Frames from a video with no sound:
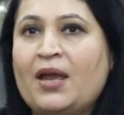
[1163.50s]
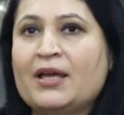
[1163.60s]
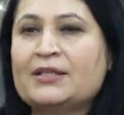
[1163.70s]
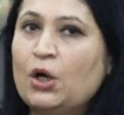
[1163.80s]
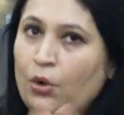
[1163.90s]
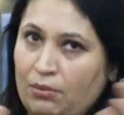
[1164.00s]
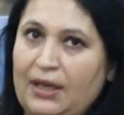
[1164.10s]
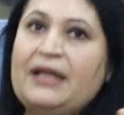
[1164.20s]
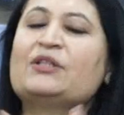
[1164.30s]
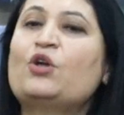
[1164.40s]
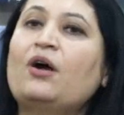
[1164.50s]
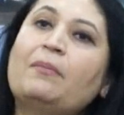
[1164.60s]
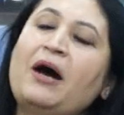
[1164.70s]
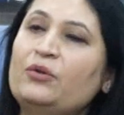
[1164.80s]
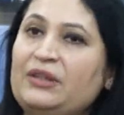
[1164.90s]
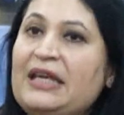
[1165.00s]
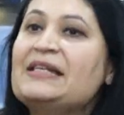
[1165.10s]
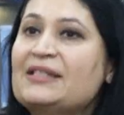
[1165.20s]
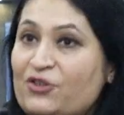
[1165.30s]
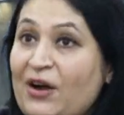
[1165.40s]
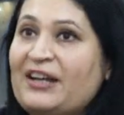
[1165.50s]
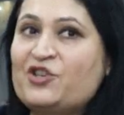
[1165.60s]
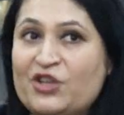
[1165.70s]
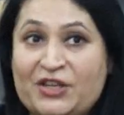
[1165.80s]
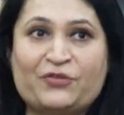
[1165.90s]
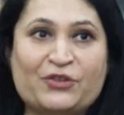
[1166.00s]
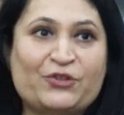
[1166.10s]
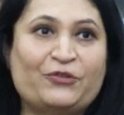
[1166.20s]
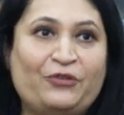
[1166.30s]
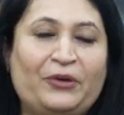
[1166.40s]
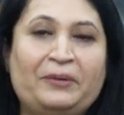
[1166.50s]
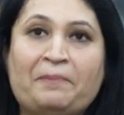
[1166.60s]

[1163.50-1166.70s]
So let's talk about these strategies first of all.